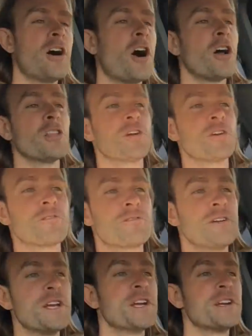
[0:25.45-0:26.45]
unlearn
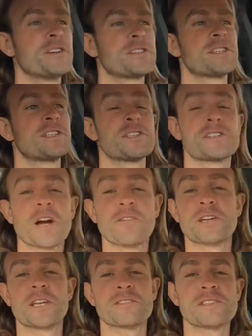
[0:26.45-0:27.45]
fears,
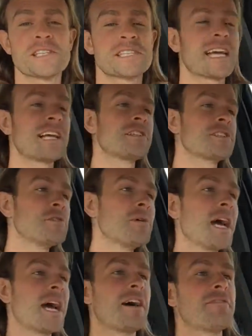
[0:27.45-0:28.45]
discover gifts and talents you
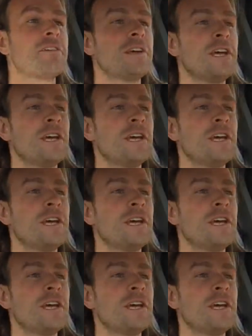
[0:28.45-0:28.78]
have.